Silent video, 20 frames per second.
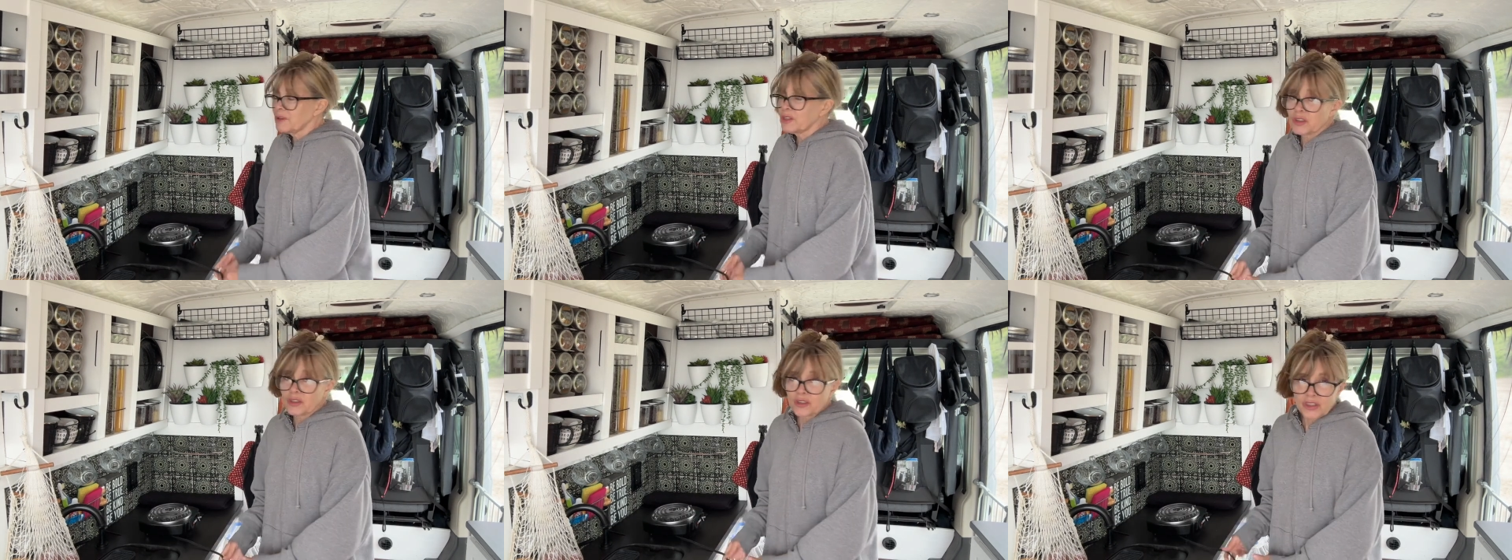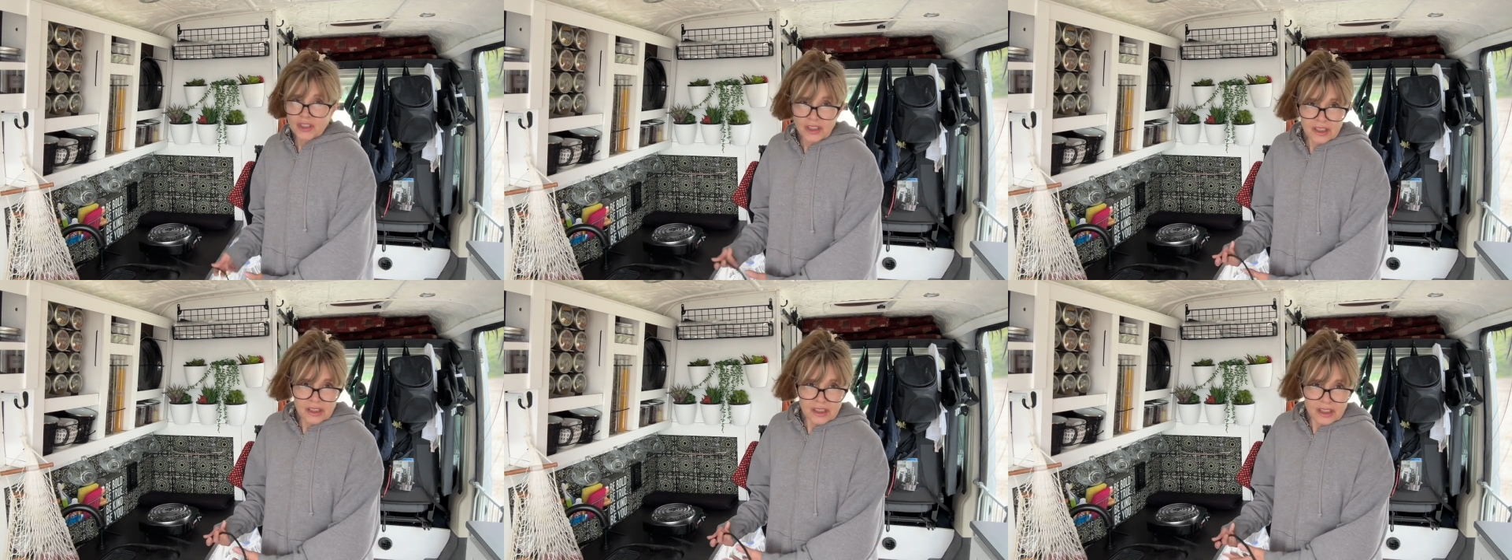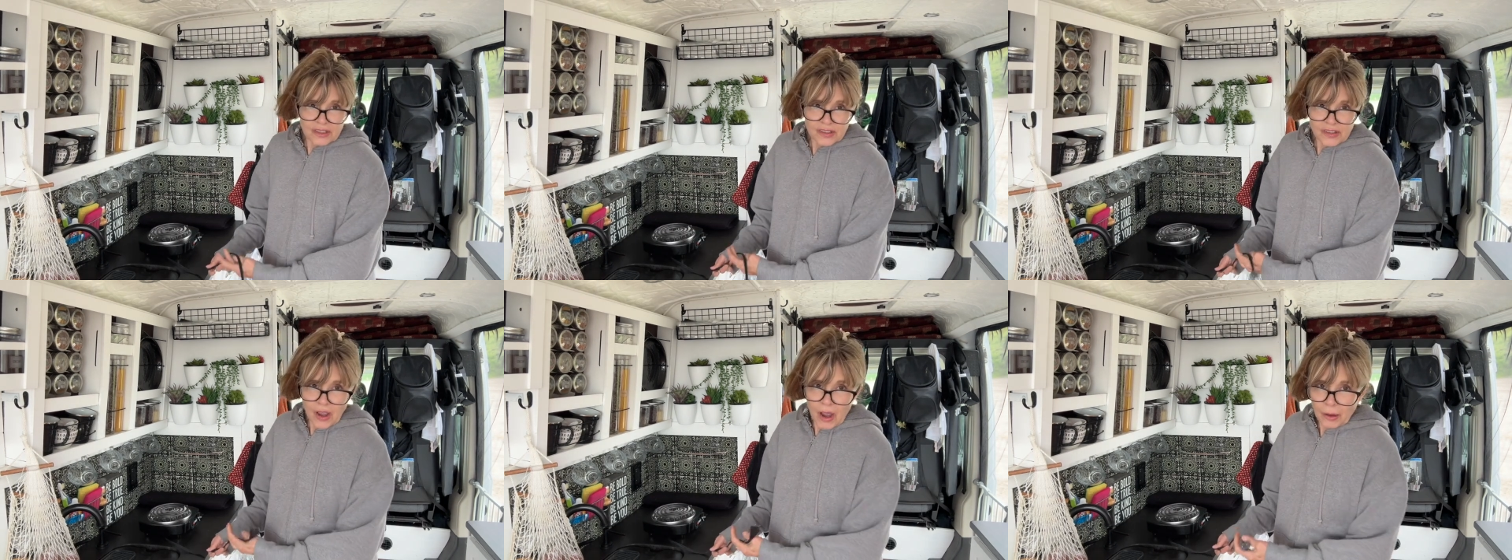using
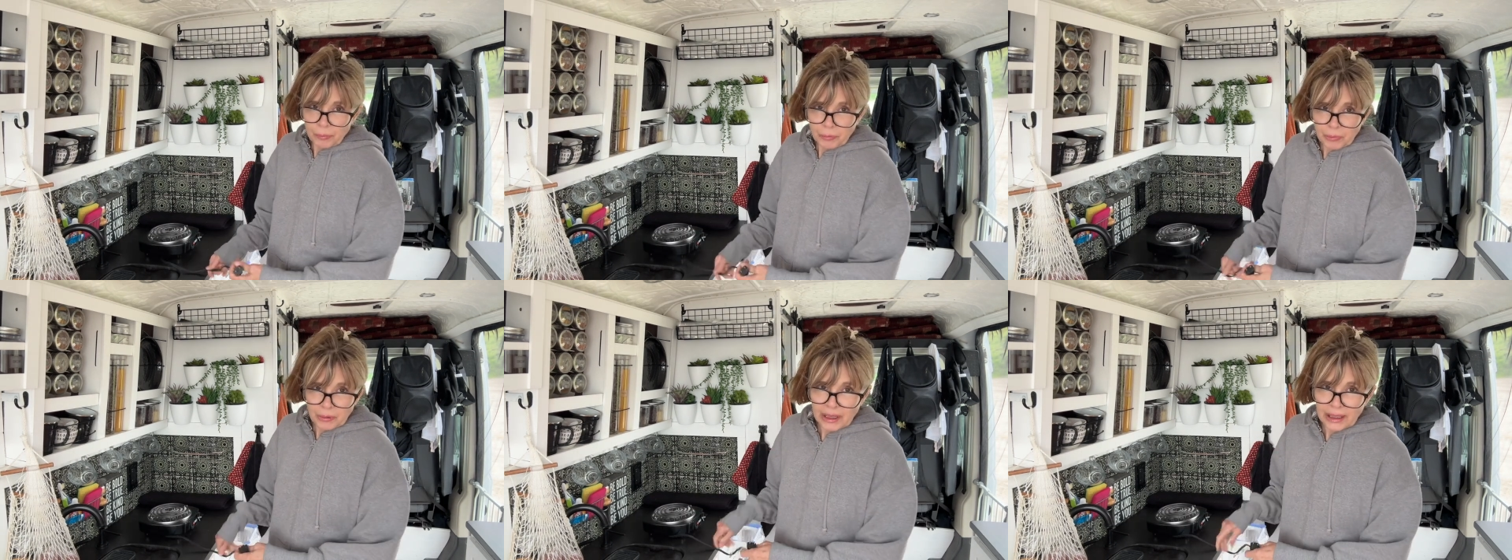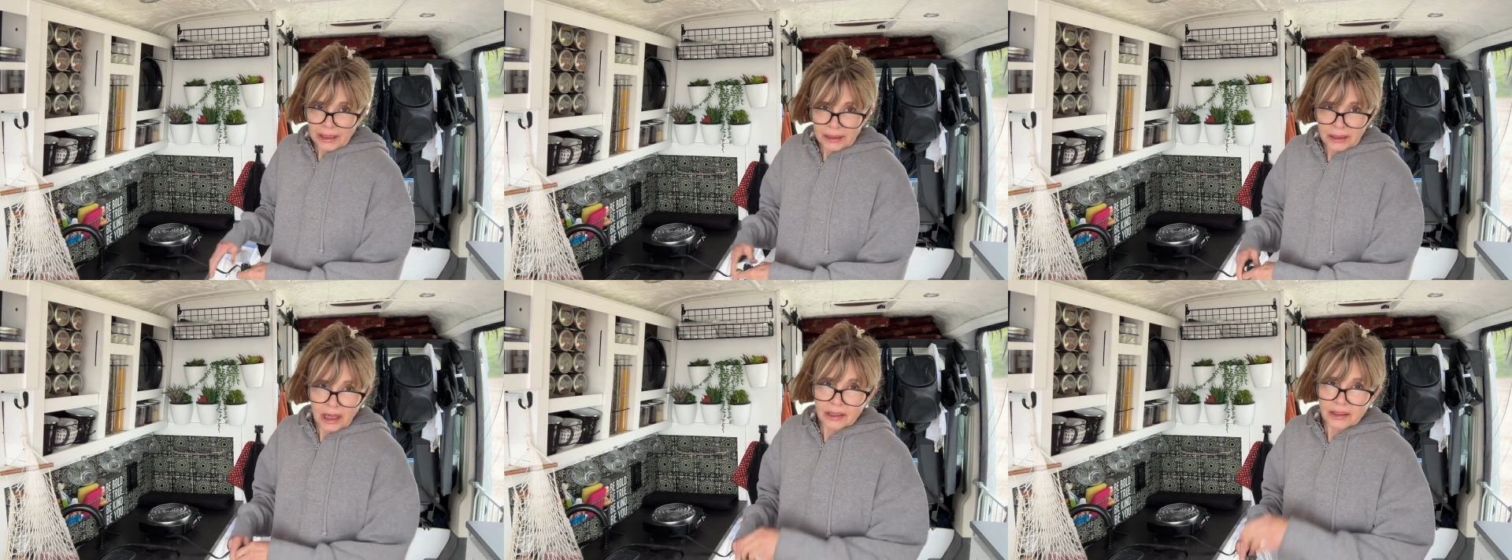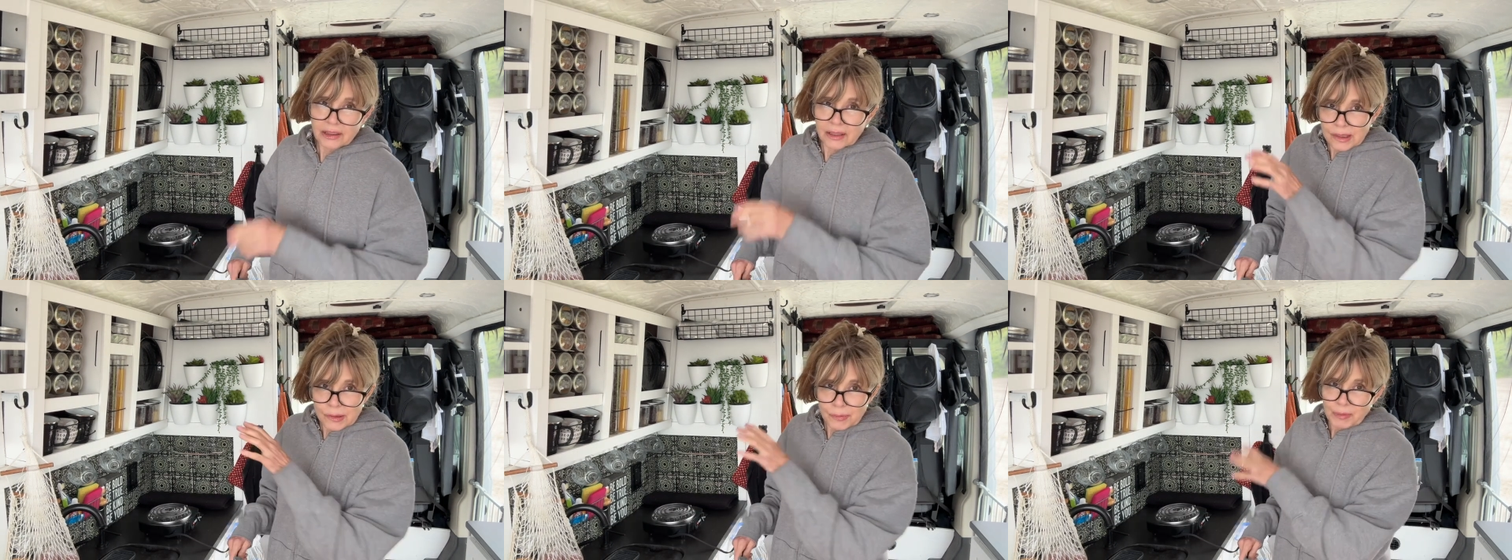this hot plate,
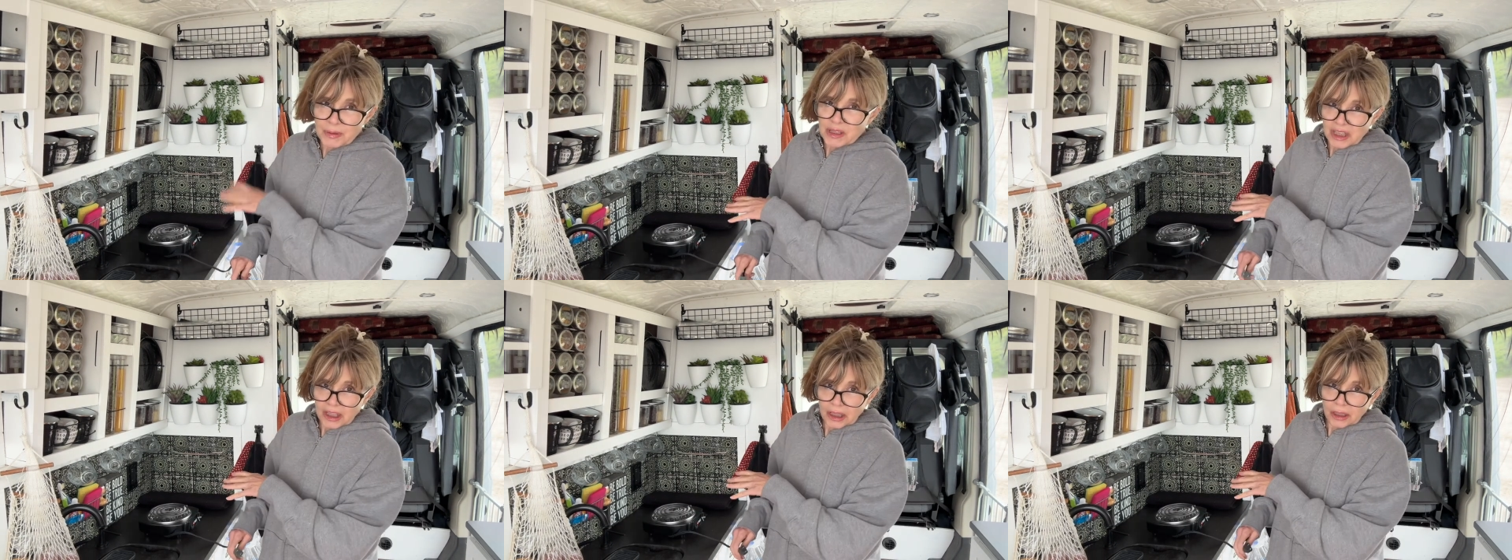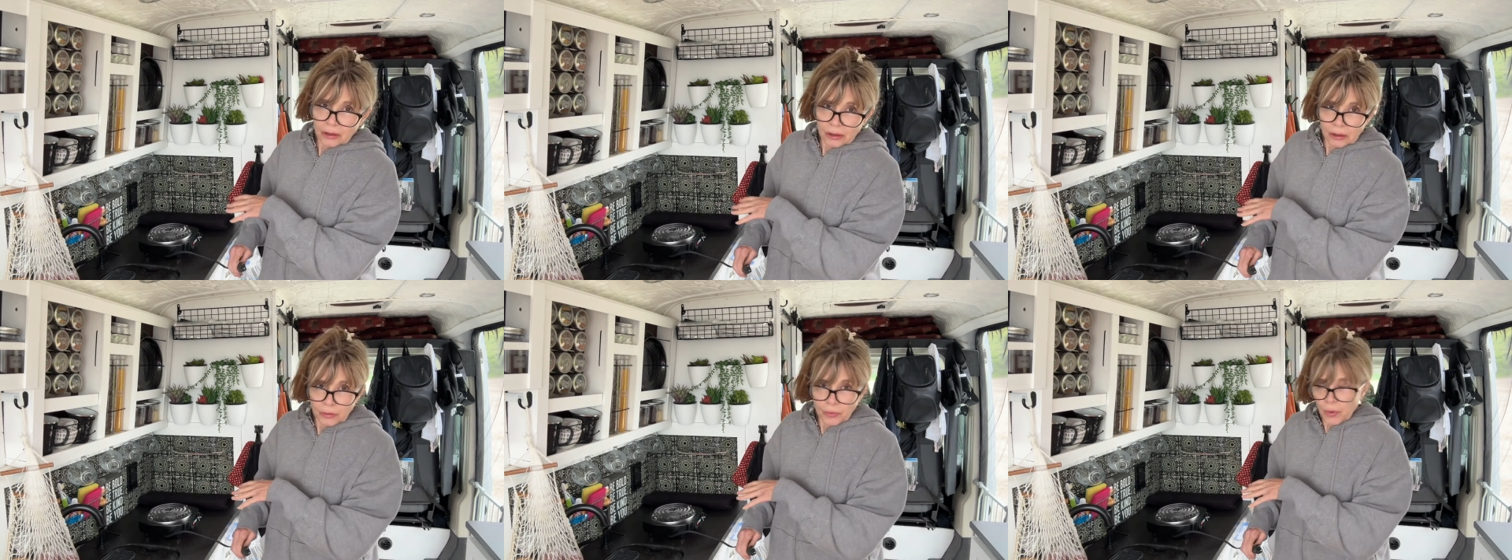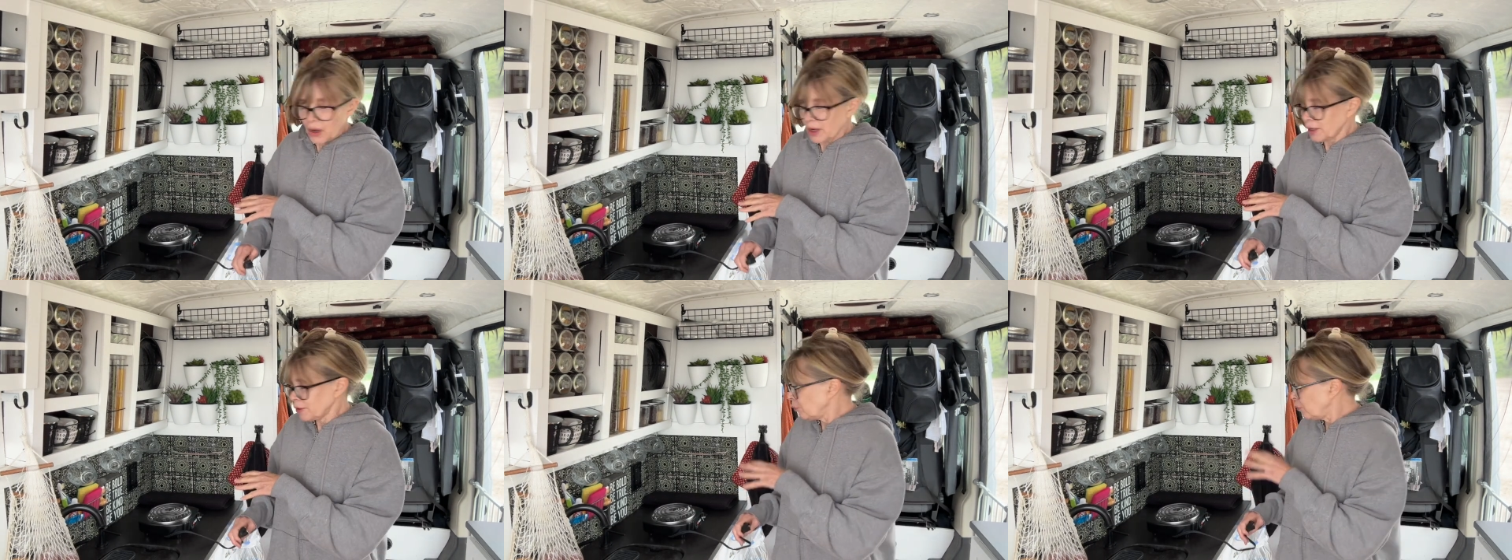not this particular one,